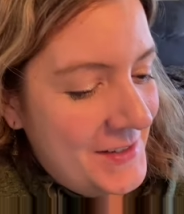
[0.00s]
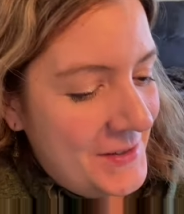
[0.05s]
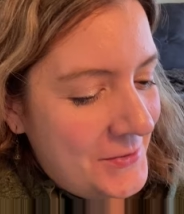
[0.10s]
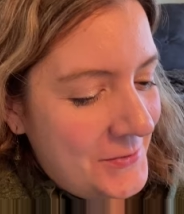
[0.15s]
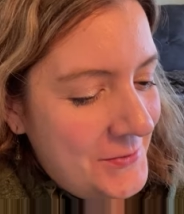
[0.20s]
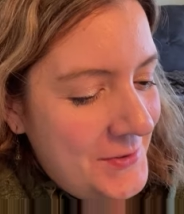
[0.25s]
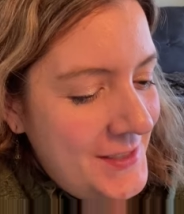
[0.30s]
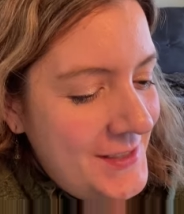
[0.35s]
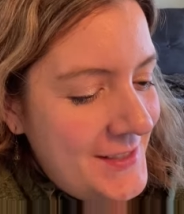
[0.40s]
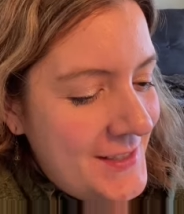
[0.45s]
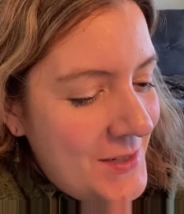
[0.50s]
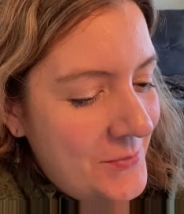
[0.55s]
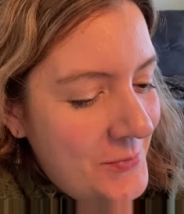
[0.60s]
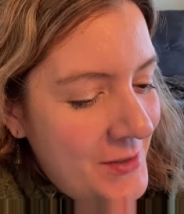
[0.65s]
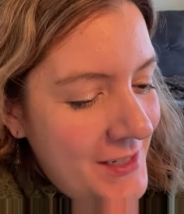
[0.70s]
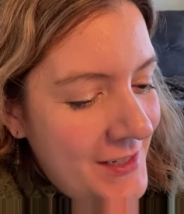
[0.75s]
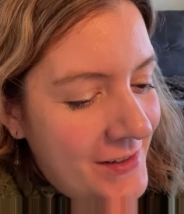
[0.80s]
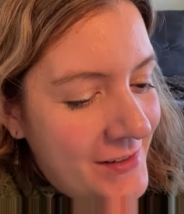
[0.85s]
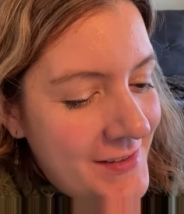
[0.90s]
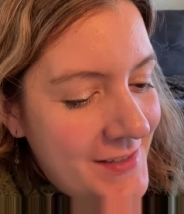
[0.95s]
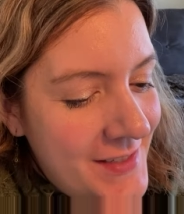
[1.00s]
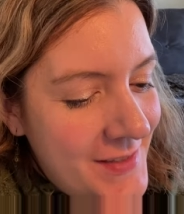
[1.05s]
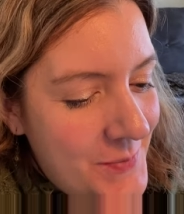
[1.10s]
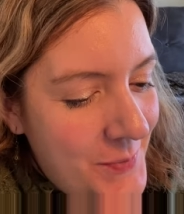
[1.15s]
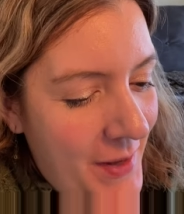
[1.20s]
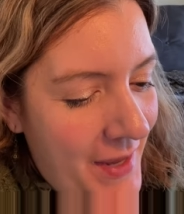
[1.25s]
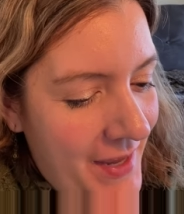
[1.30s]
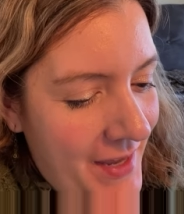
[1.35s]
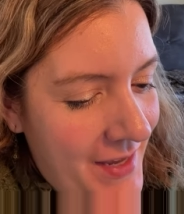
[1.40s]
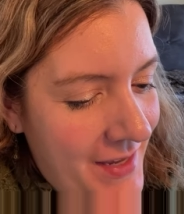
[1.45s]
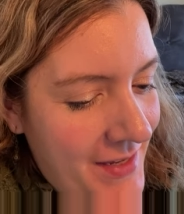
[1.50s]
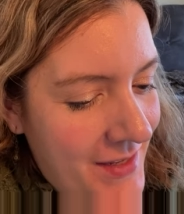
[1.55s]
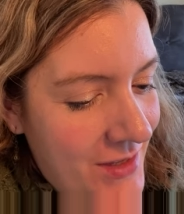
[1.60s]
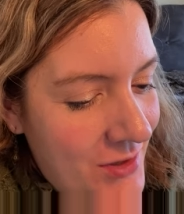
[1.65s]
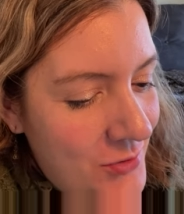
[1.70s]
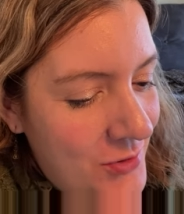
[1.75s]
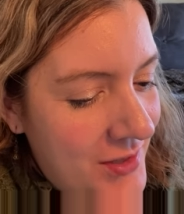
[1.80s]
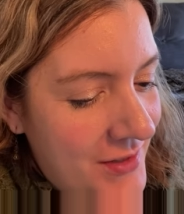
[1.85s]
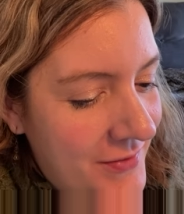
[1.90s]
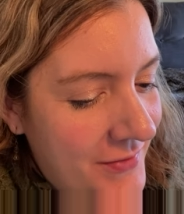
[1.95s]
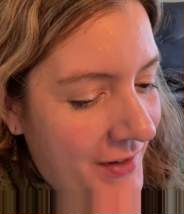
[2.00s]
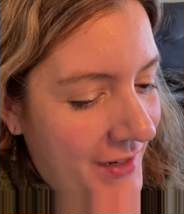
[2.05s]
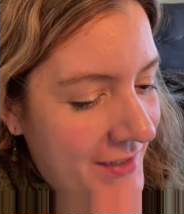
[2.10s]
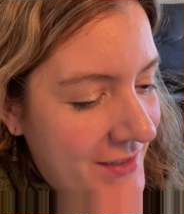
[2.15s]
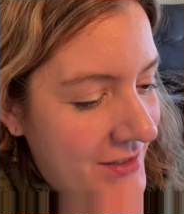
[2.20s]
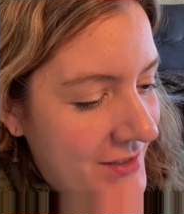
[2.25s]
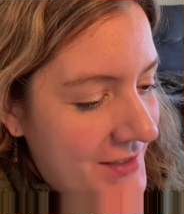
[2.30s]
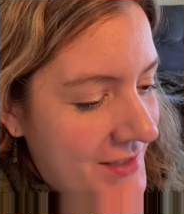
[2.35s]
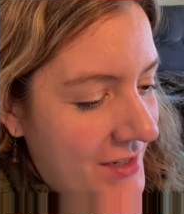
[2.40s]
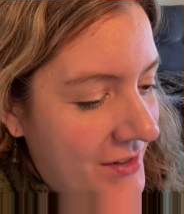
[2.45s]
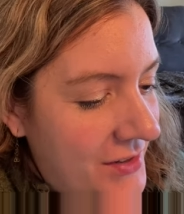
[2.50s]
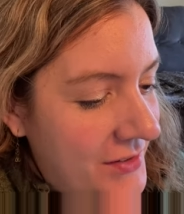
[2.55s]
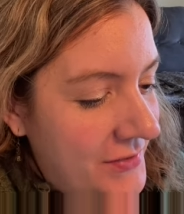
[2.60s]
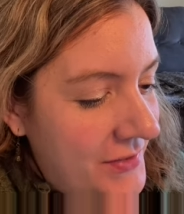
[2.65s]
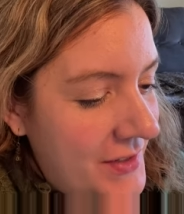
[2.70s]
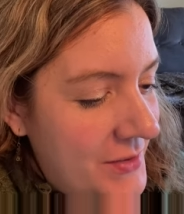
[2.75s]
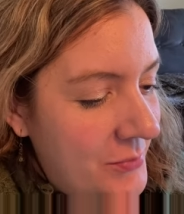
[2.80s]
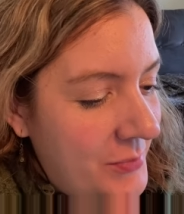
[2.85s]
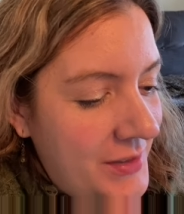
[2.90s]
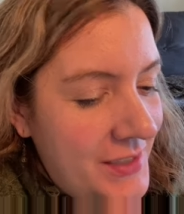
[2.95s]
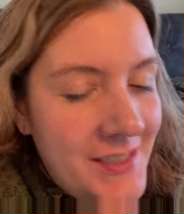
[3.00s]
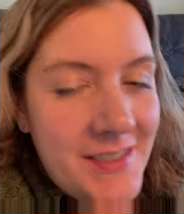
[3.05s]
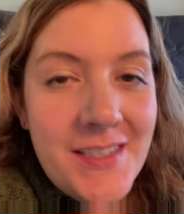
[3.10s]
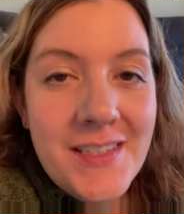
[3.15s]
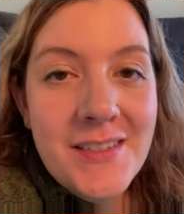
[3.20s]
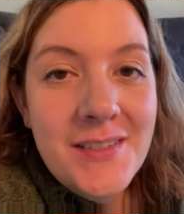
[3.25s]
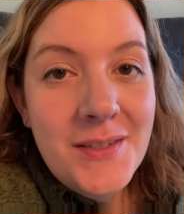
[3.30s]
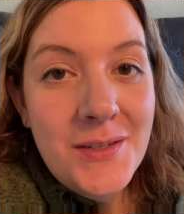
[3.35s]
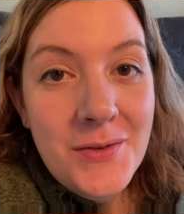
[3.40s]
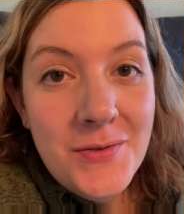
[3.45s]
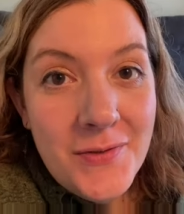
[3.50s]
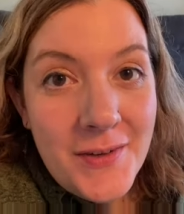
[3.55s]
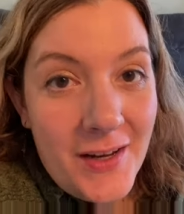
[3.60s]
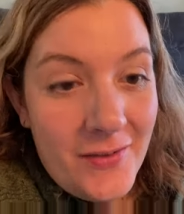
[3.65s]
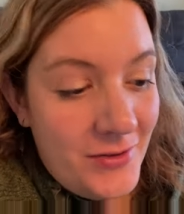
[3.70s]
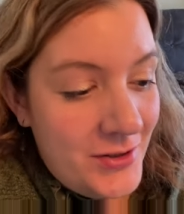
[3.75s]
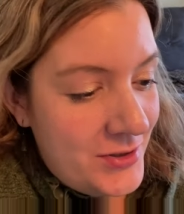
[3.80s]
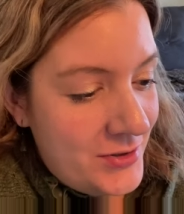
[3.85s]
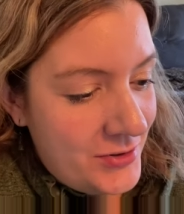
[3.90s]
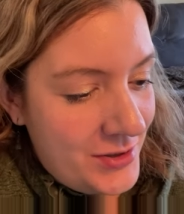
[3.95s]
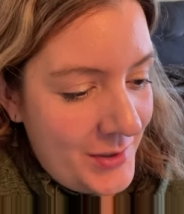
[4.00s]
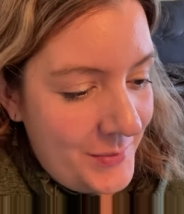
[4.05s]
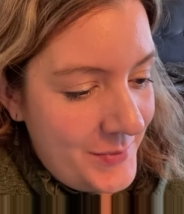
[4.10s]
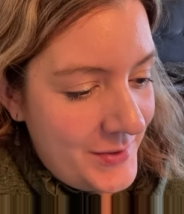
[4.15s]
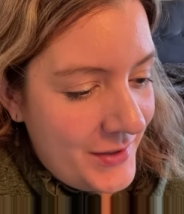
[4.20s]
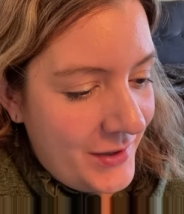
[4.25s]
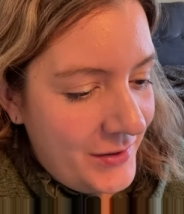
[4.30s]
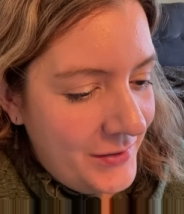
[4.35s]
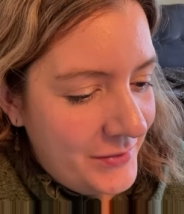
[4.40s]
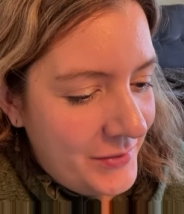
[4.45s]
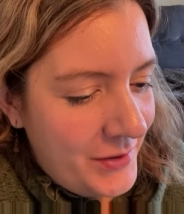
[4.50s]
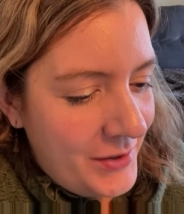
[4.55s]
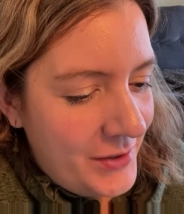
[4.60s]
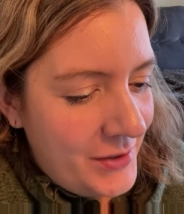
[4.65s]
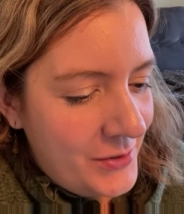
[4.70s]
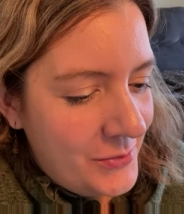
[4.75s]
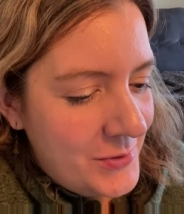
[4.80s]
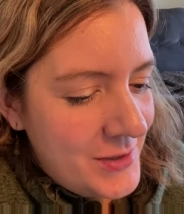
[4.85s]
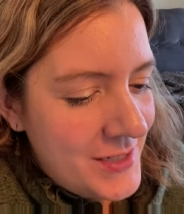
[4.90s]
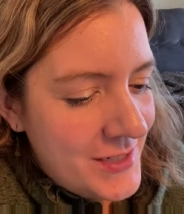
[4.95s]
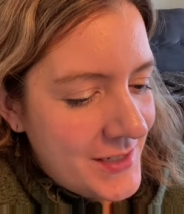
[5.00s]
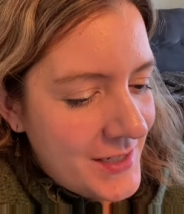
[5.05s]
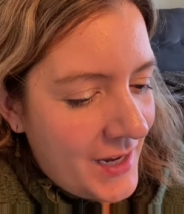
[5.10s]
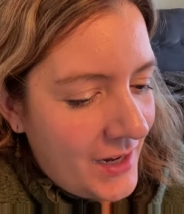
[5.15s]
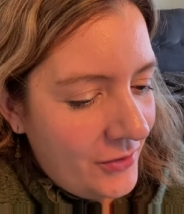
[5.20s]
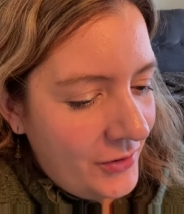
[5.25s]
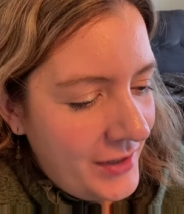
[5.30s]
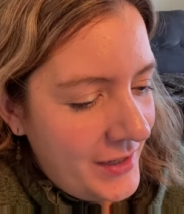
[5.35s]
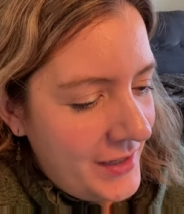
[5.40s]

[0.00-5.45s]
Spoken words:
When somebody else is paying, you can find yourself in places you've never dreamed of, which is how I